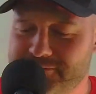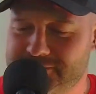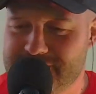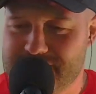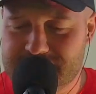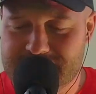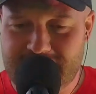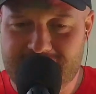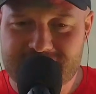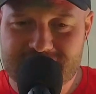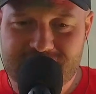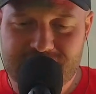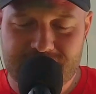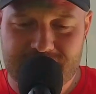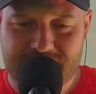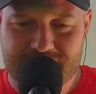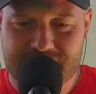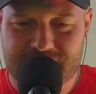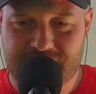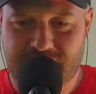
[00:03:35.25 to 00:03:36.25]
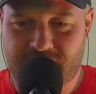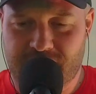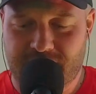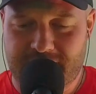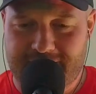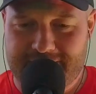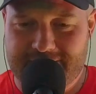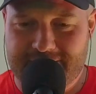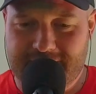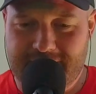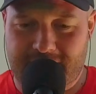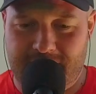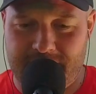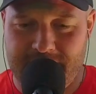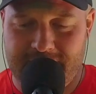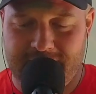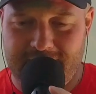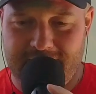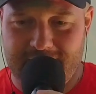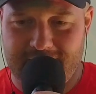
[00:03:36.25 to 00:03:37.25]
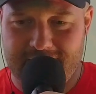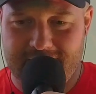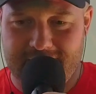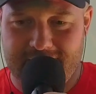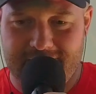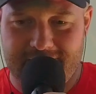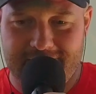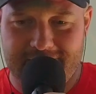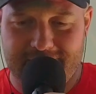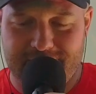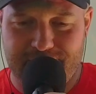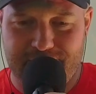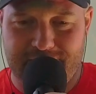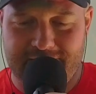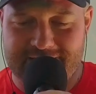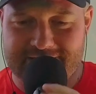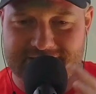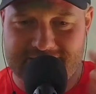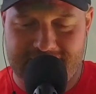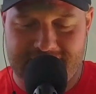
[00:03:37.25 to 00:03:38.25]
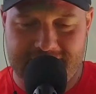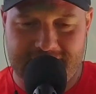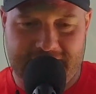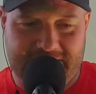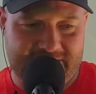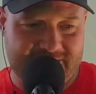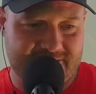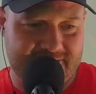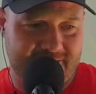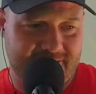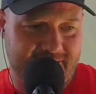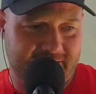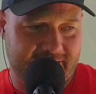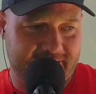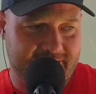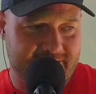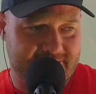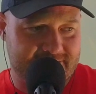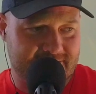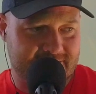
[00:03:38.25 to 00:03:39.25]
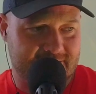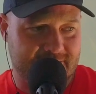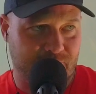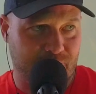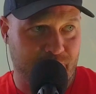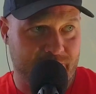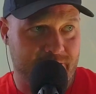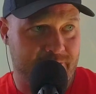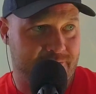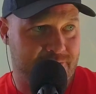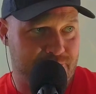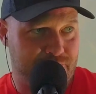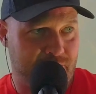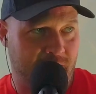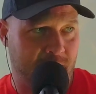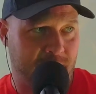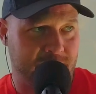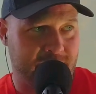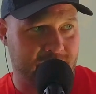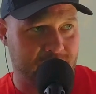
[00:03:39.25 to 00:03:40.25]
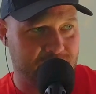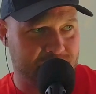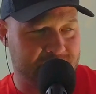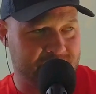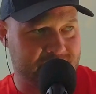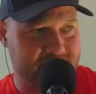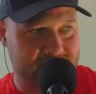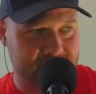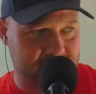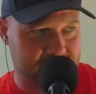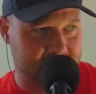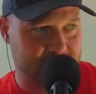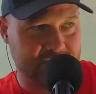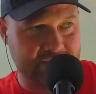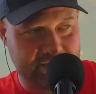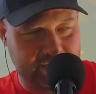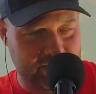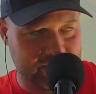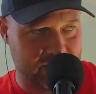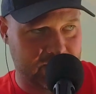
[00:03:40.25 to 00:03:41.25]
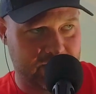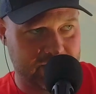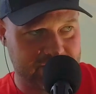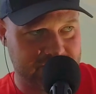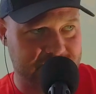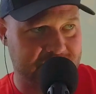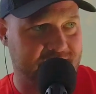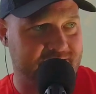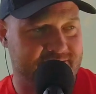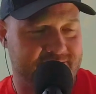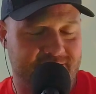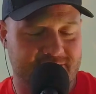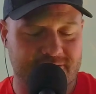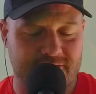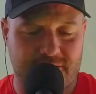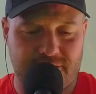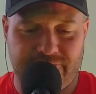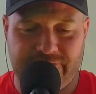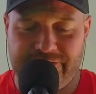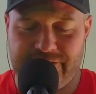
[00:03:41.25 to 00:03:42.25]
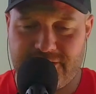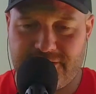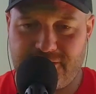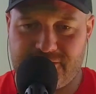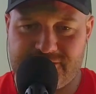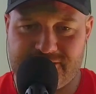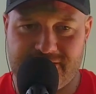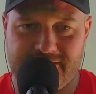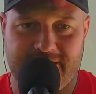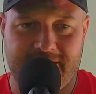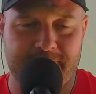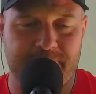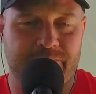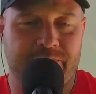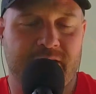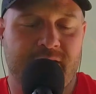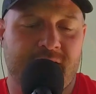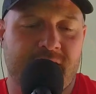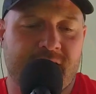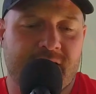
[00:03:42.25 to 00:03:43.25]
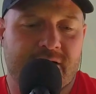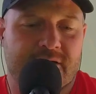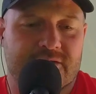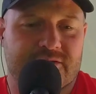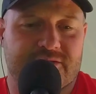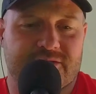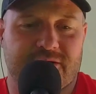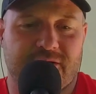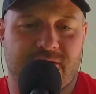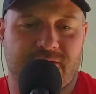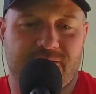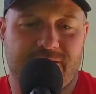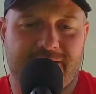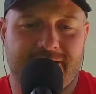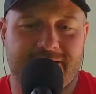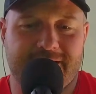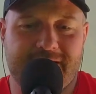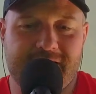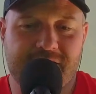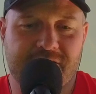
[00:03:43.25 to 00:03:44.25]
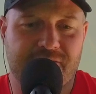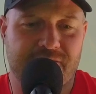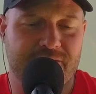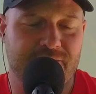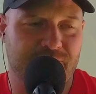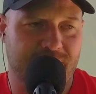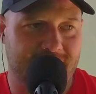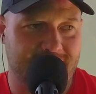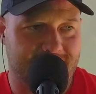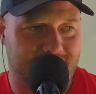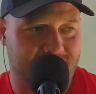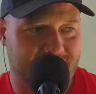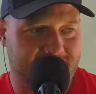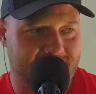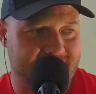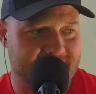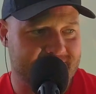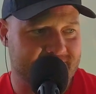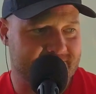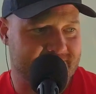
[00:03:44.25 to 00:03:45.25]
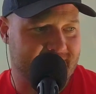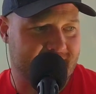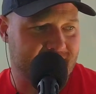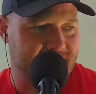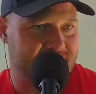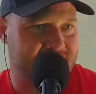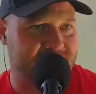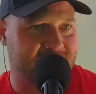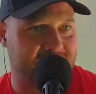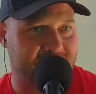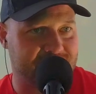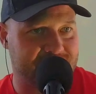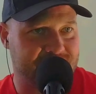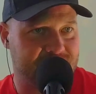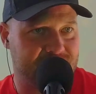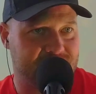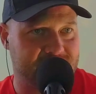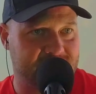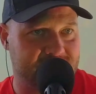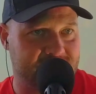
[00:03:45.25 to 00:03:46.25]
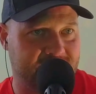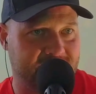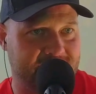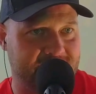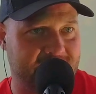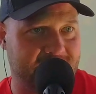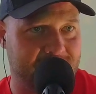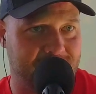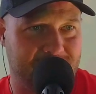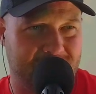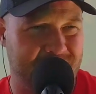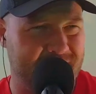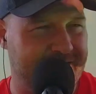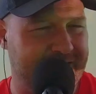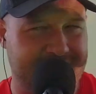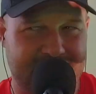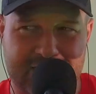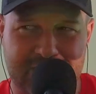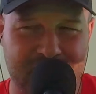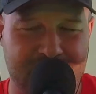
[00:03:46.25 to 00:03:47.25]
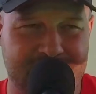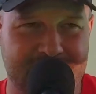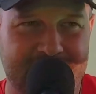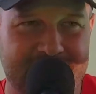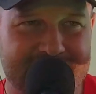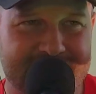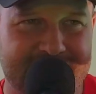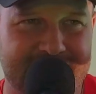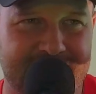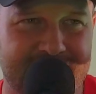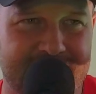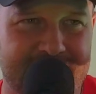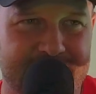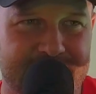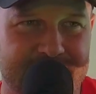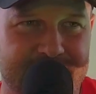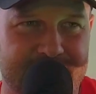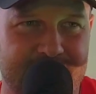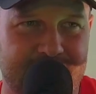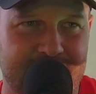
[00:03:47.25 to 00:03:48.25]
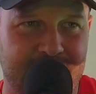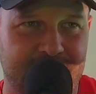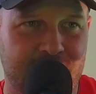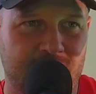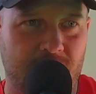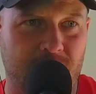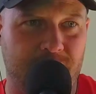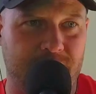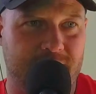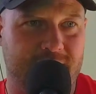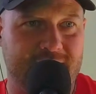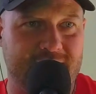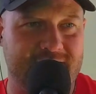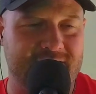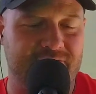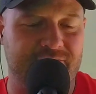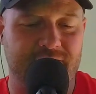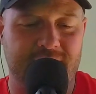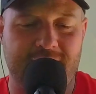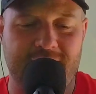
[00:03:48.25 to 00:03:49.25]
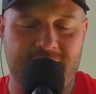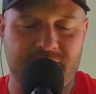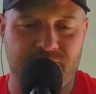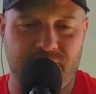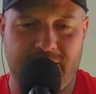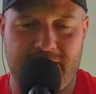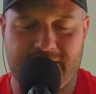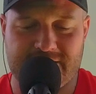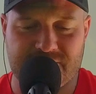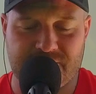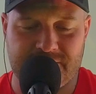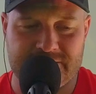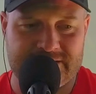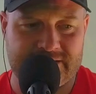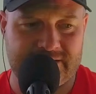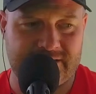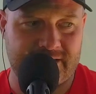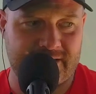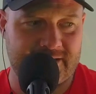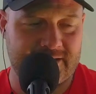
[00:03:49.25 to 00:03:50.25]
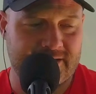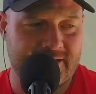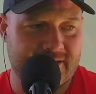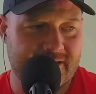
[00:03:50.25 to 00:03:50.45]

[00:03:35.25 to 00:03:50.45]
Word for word: so Dave's doing this show at the comedy uh, place in Easton, and uh, we are in New Albany, which is adjacent, very close to that. So uh, he agreed while while he's in town, he's got a show tonight. Uh, maybe he had one last night. I don't know, yeah. but he definitely had has one tonight,